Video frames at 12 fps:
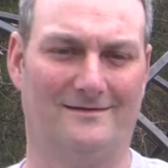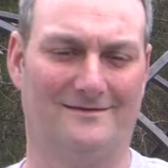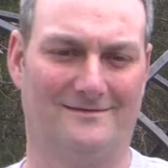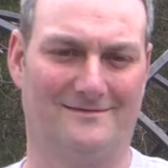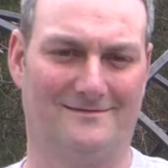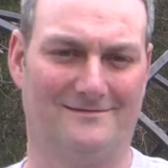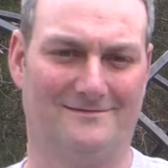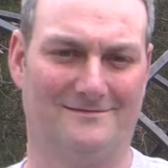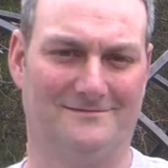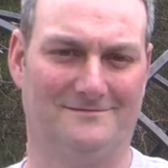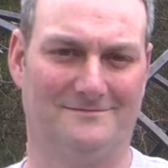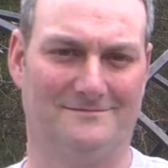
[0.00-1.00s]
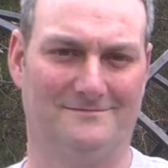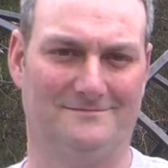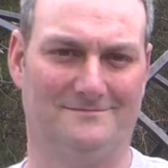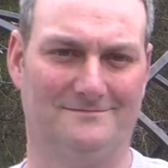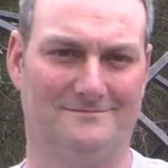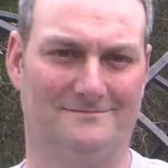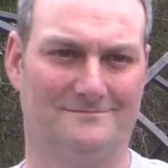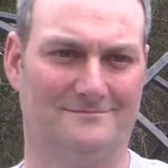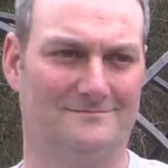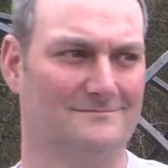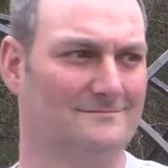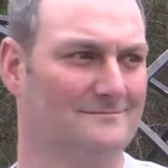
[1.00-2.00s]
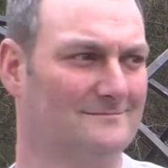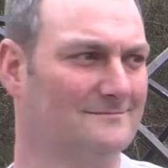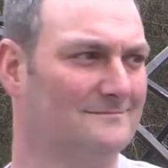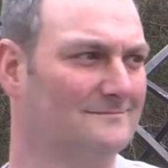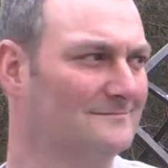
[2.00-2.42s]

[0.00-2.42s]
(silent)